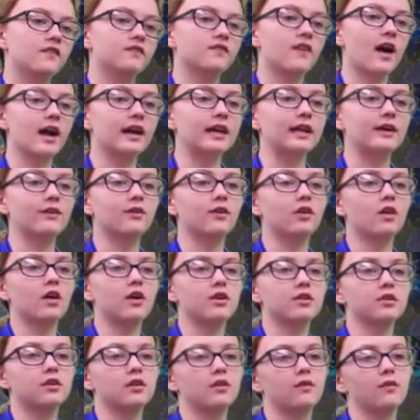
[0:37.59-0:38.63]
Friday,
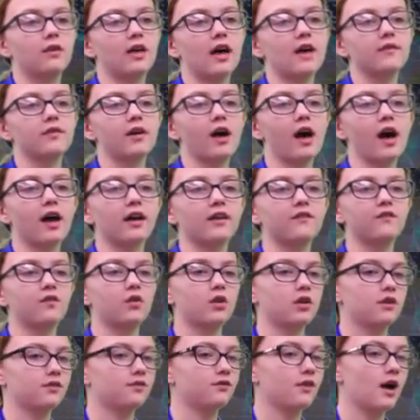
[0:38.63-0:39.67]
we'll, we'll have a high of
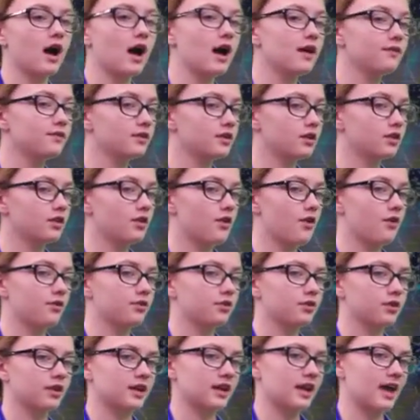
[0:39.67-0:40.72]
45 and a low of
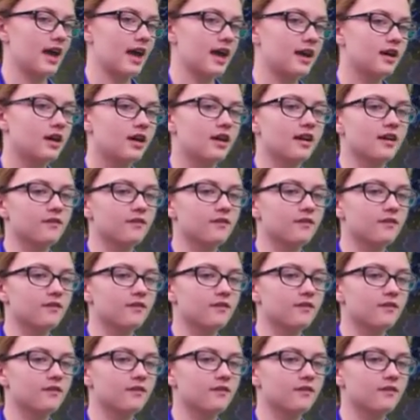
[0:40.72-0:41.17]
38.